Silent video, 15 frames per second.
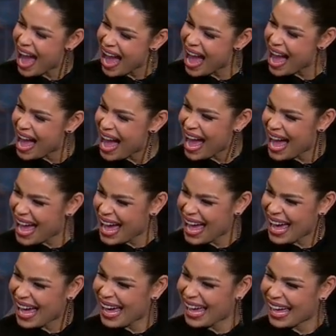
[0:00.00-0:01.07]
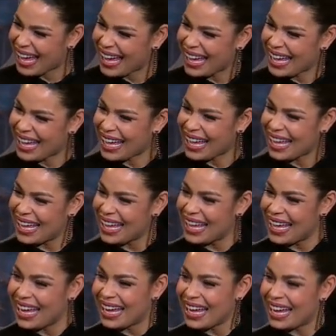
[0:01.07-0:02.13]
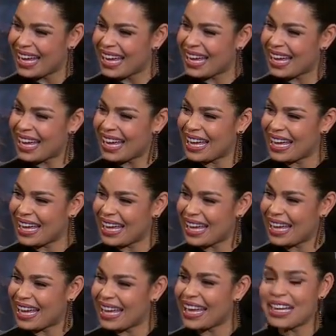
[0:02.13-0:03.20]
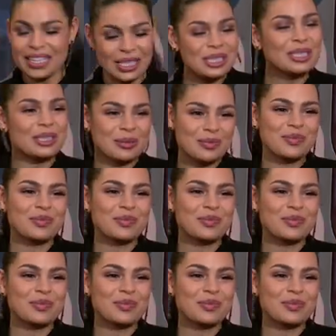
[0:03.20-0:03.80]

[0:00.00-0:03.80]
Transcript: [no speech]